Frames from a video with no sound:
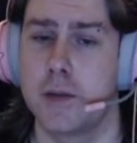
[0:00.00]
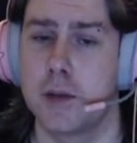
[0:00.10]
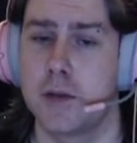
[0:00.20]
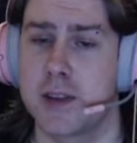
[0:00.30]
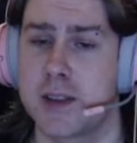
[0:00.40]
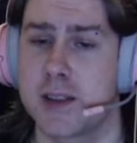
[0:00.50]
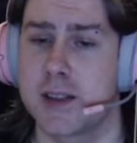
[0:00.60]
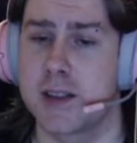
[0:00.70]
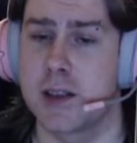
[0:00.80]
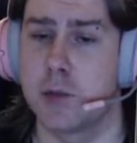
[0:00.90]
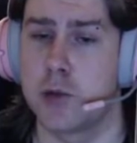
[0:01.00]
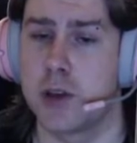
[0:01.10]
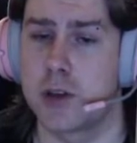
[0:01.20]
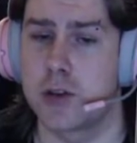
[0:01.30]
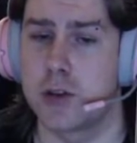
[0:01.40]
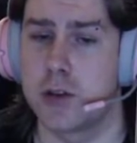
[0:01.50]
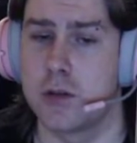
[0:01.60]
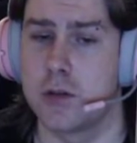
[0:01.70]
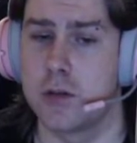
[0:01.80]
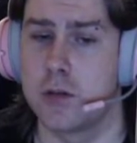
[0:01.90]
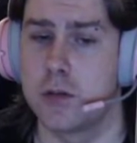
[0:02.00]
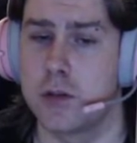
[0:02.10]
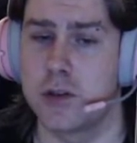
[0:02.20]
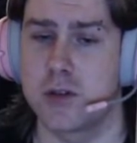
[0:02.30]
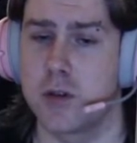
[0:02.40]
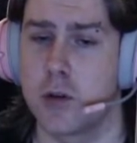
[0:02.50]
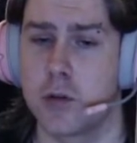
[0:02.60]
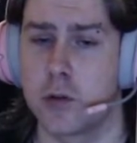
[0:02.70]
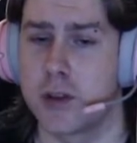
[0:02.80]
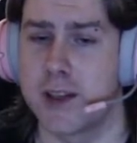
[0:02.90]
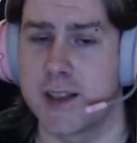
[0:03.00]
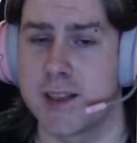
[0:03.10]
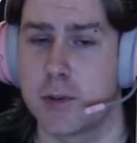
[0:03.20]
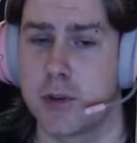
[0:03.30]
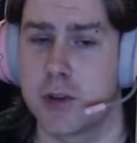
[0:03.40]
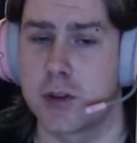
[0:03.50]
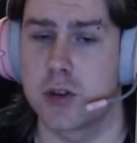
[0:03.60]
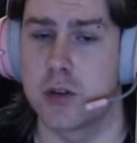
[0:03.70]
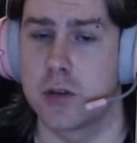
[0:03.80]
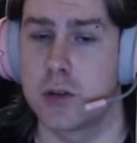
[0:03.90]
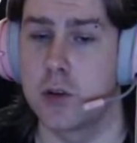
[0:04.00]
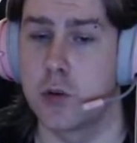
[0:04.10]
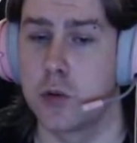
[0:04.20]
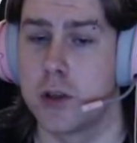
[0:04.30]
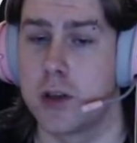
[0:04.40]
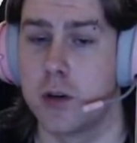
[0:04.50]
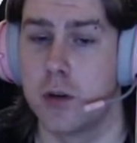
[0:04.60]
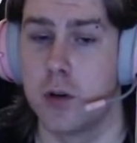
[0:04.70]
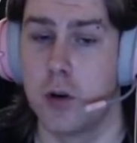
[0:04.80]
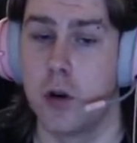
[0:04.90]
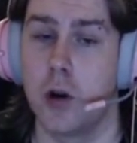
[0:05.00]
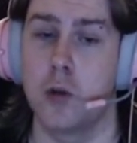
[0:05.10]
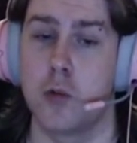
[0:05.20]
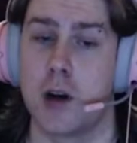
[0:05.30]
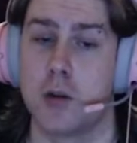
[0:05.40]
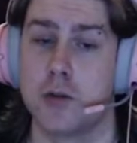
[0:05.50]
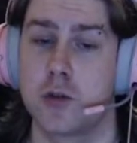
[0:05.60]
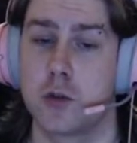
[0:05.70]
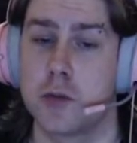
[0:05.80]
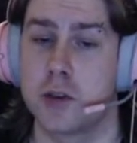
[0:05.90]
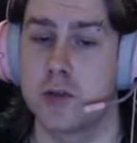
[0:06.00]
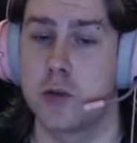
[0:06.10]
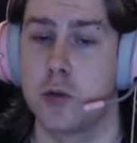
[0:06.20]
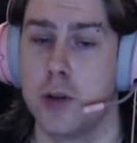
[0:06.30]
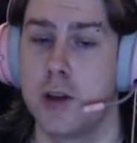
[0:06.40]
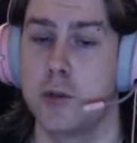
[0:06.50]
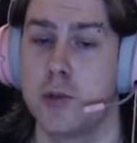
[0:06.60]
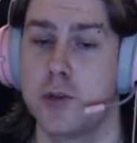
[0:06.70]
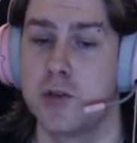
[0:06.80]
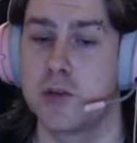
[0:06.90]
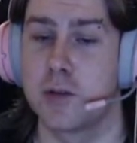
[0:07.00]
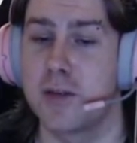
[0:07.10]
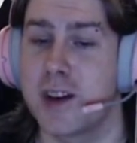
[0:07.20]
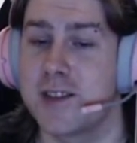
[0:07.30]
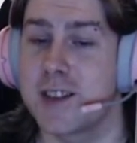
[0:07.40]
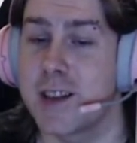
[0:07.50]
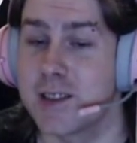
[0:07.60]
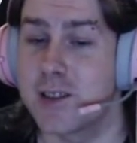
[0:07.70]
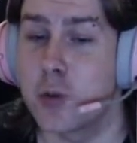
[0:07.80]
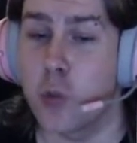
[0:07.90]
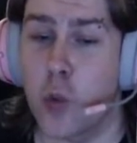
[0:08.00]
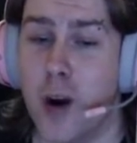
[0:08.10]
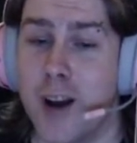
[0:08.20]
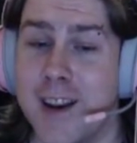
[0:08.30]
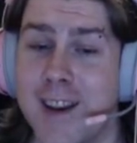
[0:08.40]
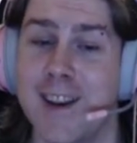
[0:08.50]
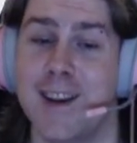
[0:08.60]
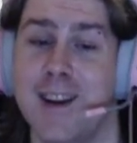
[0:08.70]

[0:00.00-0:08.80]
Fixed cast time reduction, just overall cast time reduction, cooldown. Oh wow, Storm Gust, cooldown reduced from 5 seconds to 1!